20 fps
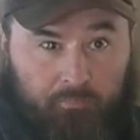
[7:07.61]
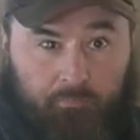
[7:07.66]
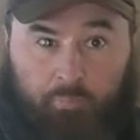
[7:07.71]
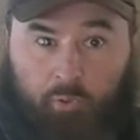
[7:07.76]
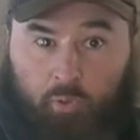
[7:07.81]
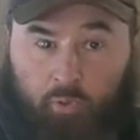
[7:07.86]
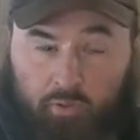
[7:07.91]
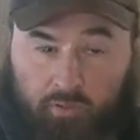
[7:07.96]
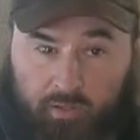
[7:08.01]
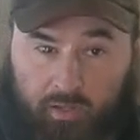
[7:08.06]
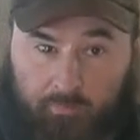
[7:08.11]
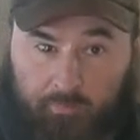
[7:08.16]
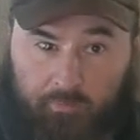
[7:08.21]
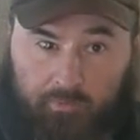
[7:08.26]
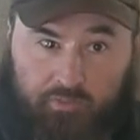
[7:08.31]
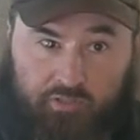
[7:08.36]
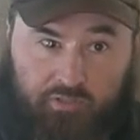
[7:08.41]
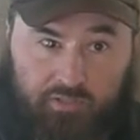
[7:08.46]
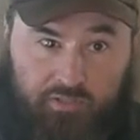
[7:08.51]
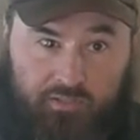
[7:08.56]
Broke a couple
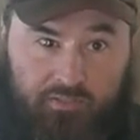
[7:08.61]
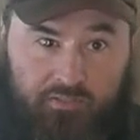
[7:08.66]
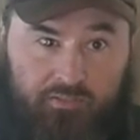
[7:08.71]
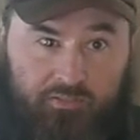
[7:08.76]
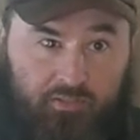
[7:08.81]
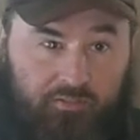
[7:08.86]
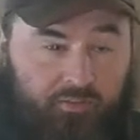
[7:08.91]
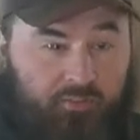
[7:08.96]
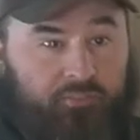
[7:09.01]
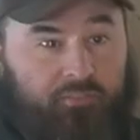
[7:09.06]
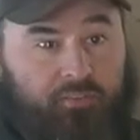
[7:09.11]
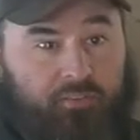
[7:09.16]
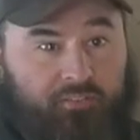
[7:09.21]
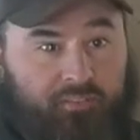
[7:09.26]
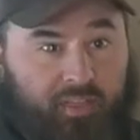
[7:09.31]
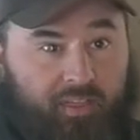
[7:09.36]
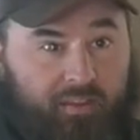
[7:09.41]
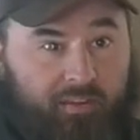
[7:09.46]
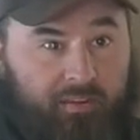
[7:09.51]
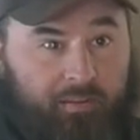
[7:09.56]
of sheets. All these
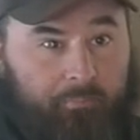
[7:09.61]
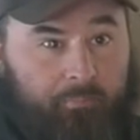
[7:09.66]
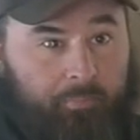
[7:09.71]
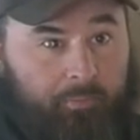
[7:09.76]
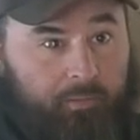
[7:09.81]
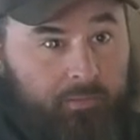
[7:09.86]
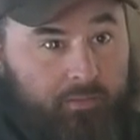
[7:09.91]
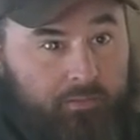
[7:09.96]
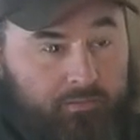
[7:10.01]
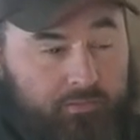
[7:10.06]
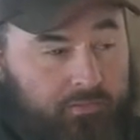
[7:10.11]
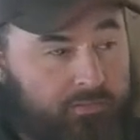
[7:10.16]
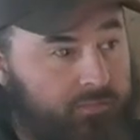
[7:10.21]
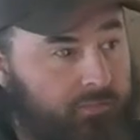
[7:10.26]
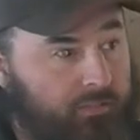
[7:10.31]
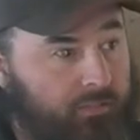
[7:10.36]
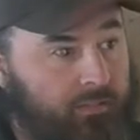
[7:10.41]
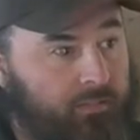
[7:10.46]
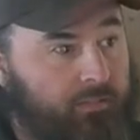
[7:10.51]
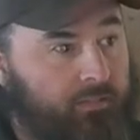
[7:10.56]
things added up, and it
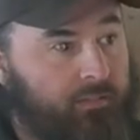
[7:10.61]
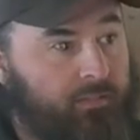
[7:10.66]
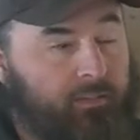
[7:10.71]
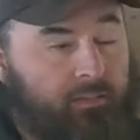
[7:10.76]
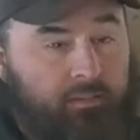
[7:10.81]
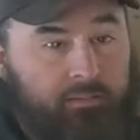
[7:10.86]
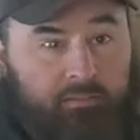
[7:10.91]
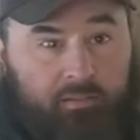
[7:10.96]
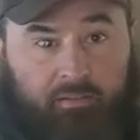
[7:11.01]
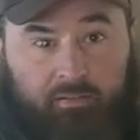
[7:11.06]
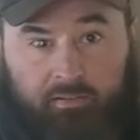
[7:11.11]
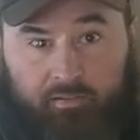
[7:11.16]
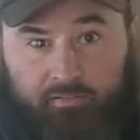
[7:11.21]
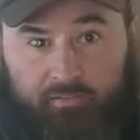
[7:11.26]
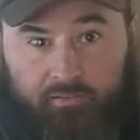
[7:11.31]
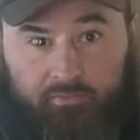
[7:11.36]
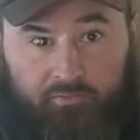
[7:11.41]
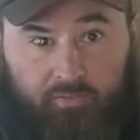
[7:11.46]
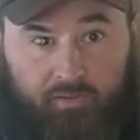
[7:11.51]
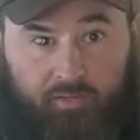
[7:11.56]
just uh, needed to get
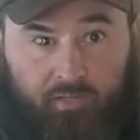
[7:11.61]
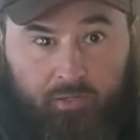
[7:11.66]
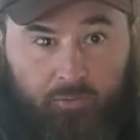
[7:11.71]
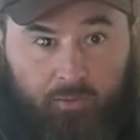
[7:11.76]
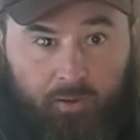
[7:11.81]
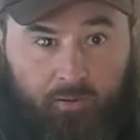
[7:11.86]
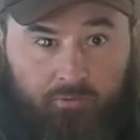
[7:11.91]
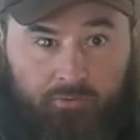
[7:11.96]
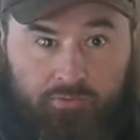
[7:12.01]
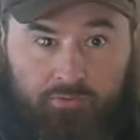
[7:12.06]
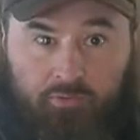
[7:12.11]
this video out.